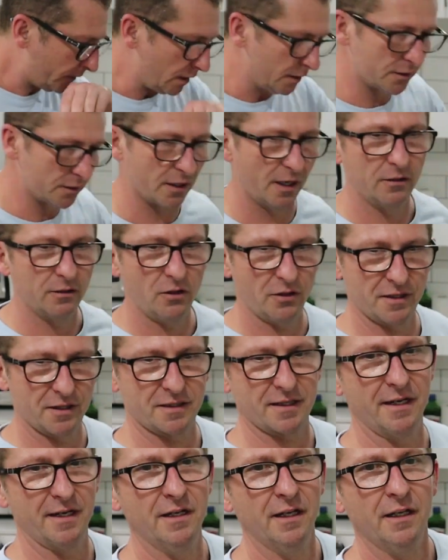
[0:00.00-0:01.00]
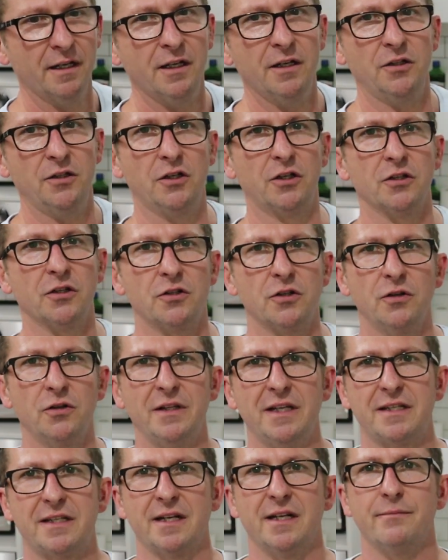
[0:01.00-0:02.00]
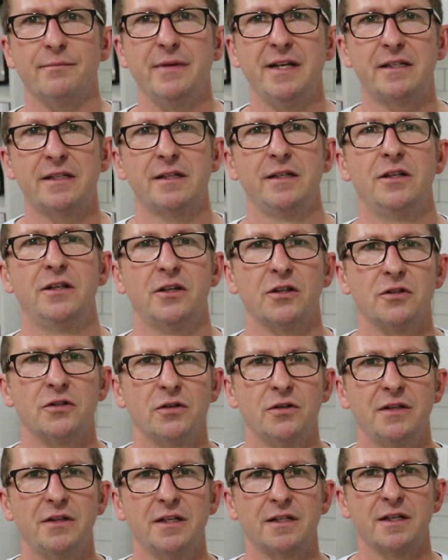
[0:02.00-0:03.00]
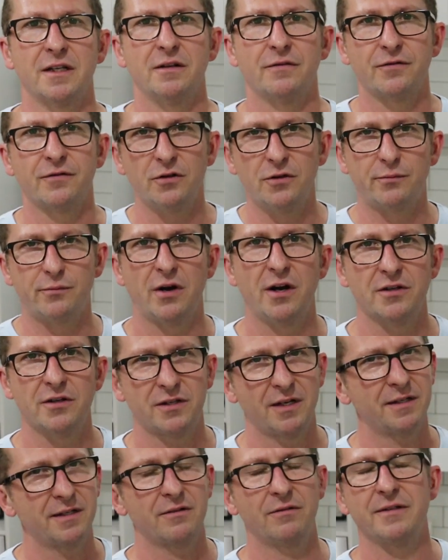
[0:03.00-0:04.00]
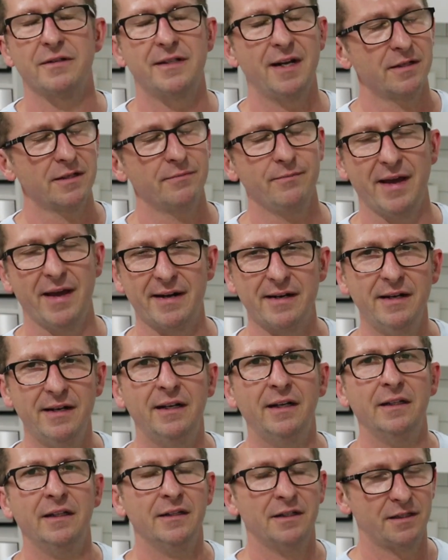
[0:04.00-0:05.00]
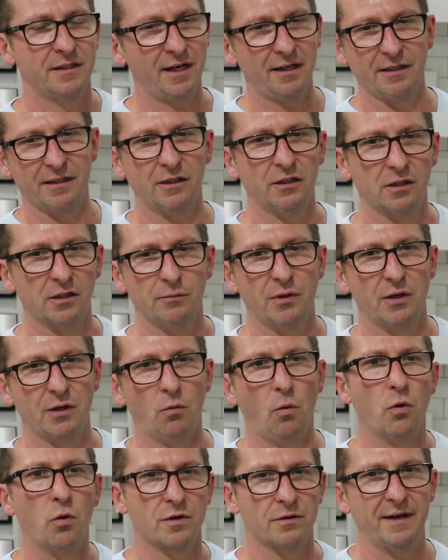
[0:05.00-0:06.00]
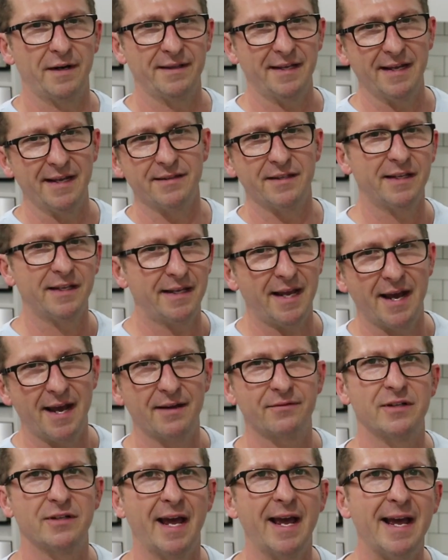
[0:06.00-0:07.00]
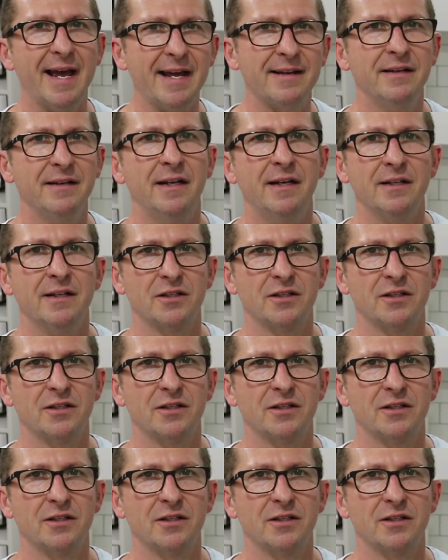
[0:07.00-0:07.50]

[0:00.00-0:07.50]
So like I said, you can do this in a mixer, you can do this in a food processor, it doesn't matter. There's only a little bit of water at the end that you have to add.